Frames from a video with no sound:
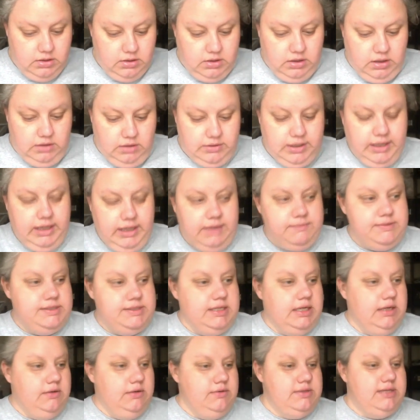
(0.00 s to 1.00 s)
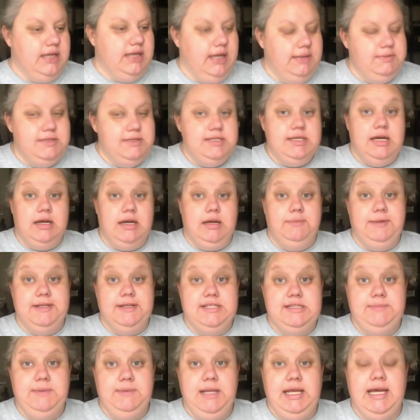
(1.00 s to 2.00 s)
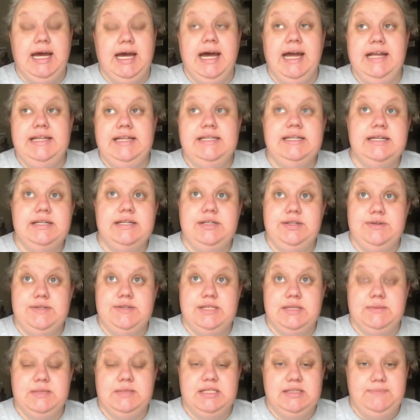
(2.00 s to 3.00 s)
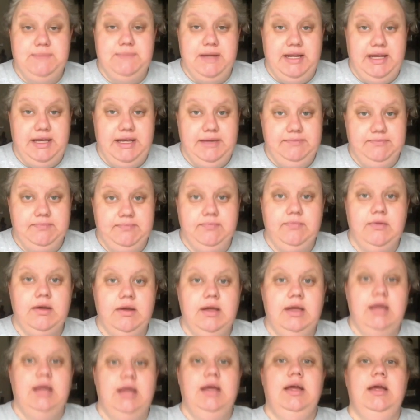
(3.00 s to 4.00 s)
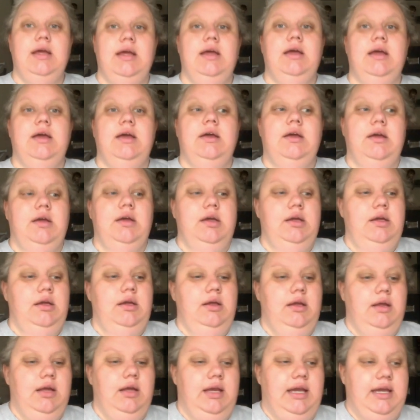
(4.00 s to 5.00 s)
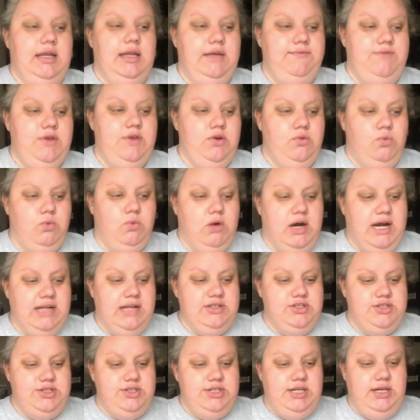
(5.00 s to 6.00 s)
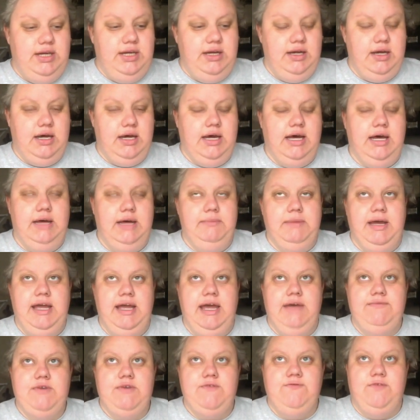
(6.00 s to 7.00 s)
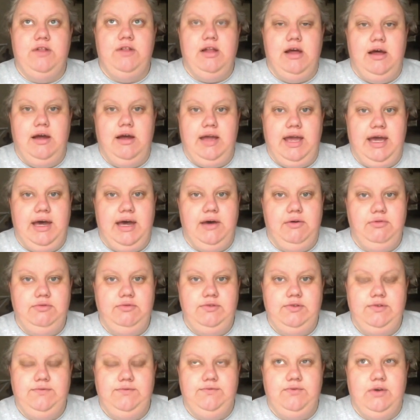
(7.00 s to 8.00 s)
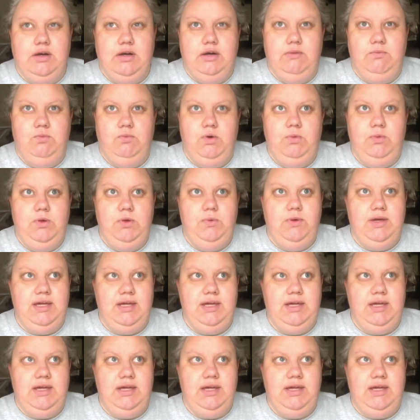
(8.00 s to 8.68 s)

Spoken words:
Okay, so time to talk about spinning. I did do some spinning. And if you watched, I have a vlog out from when we went